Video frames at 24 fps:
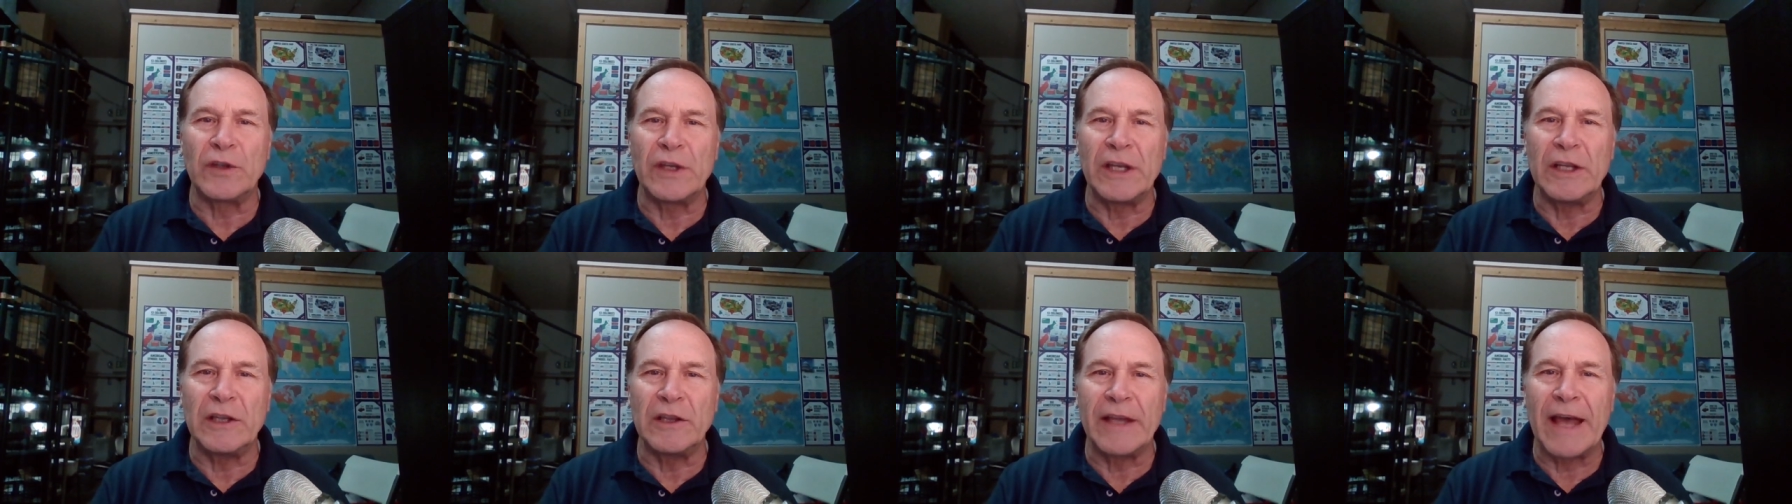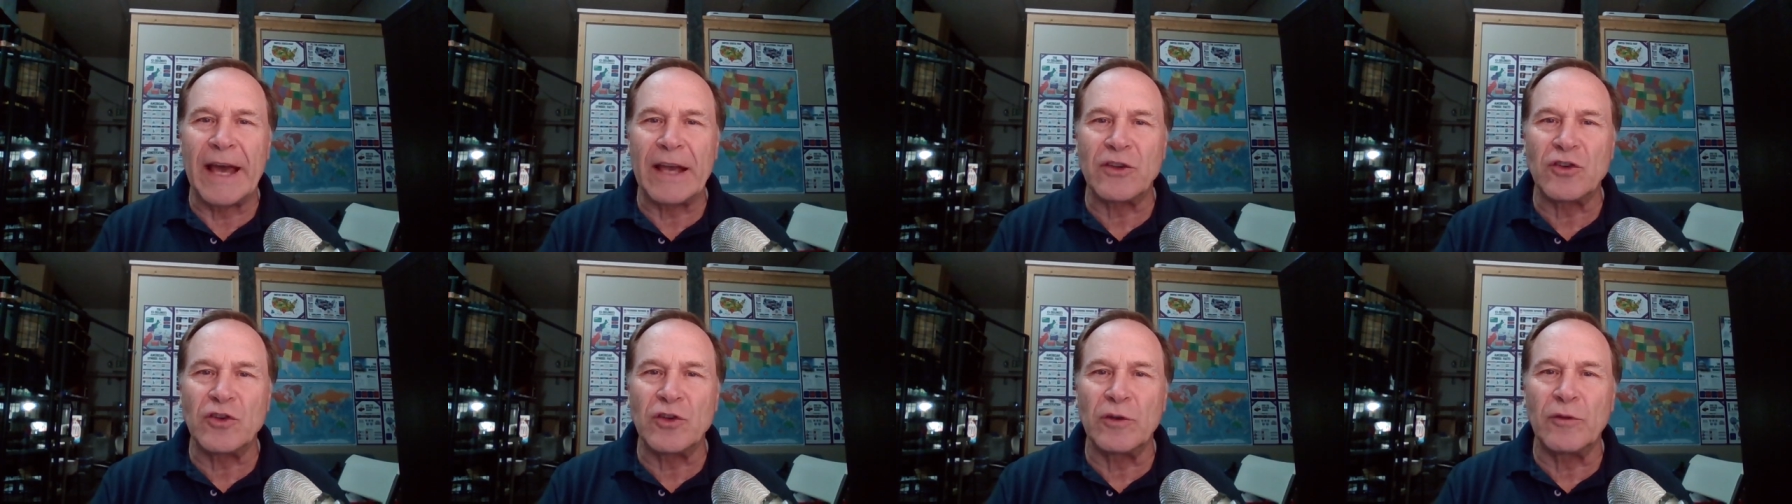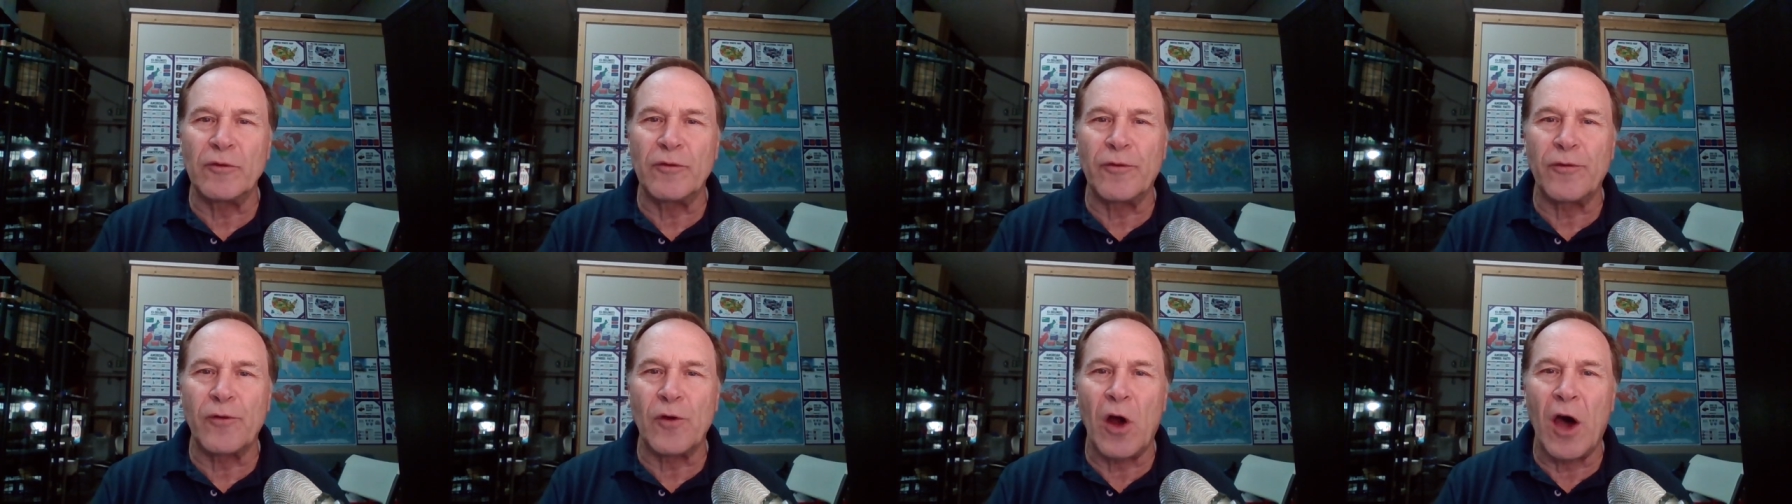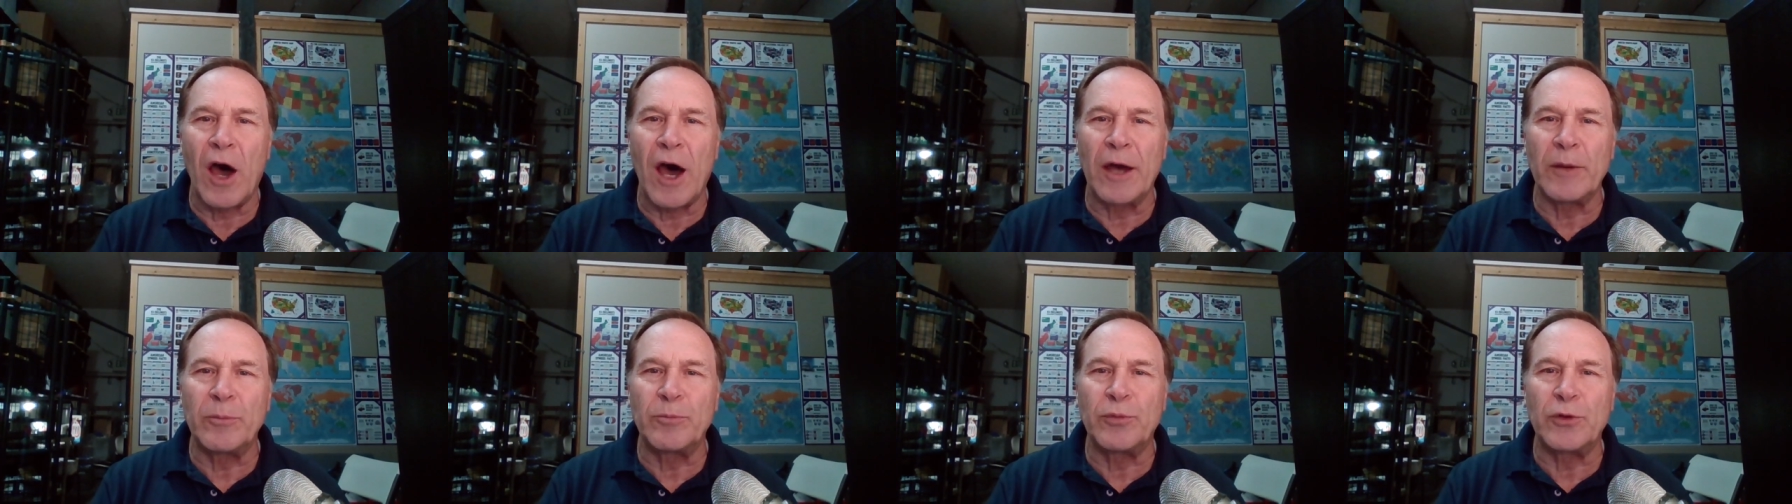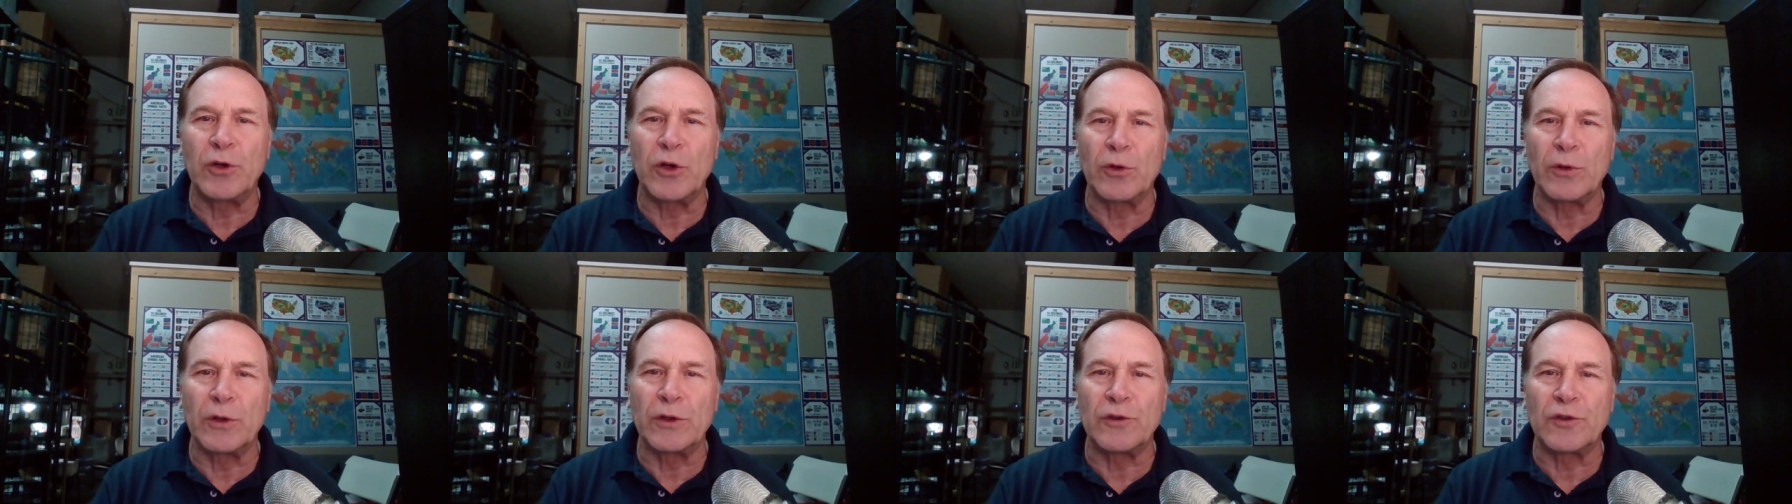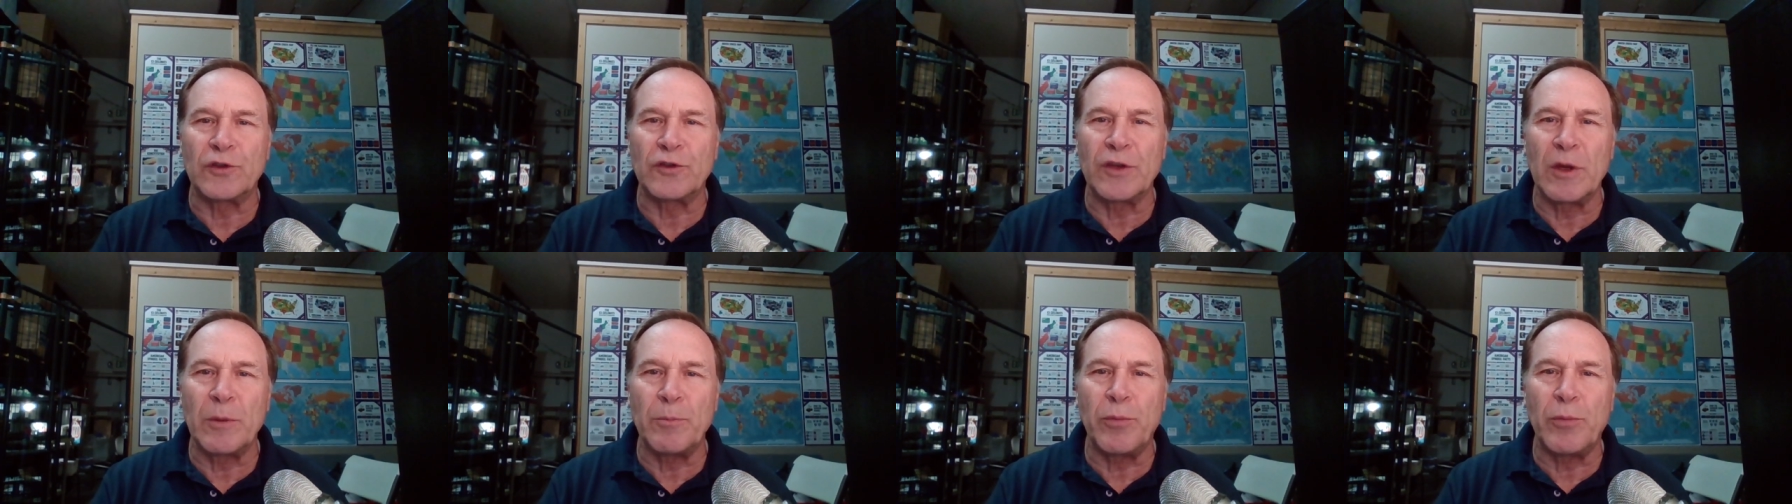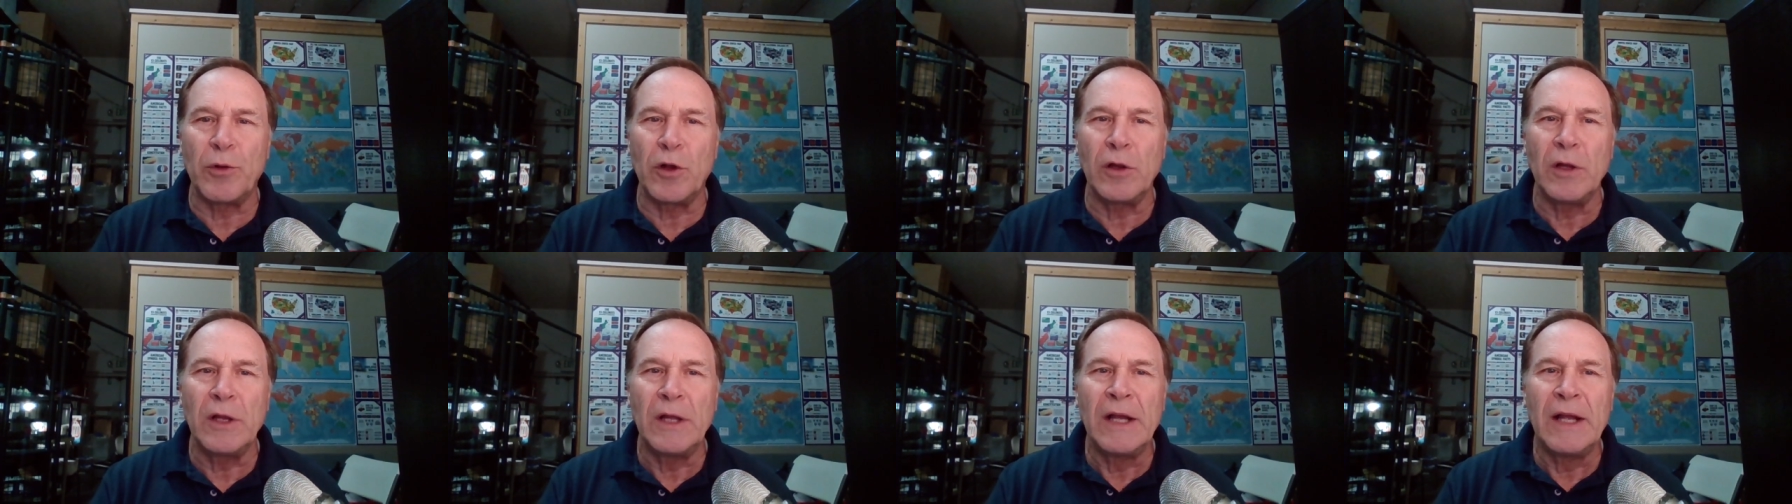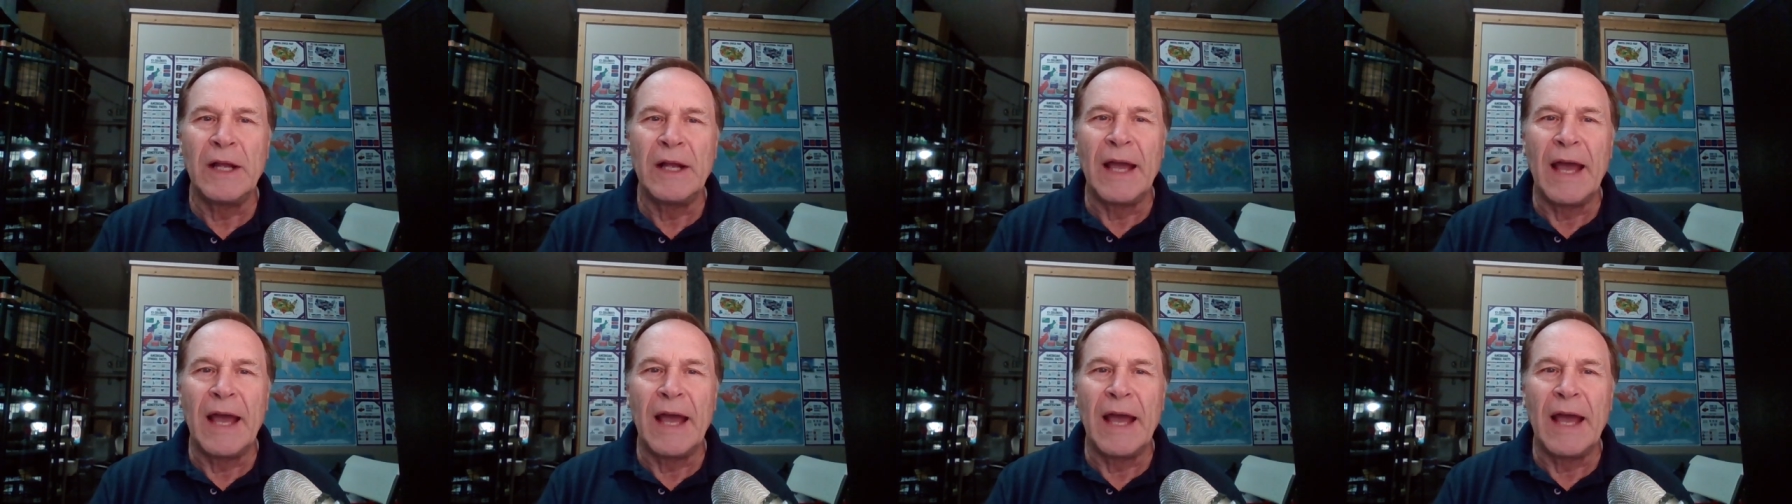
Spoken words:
election fraud, pure and simple,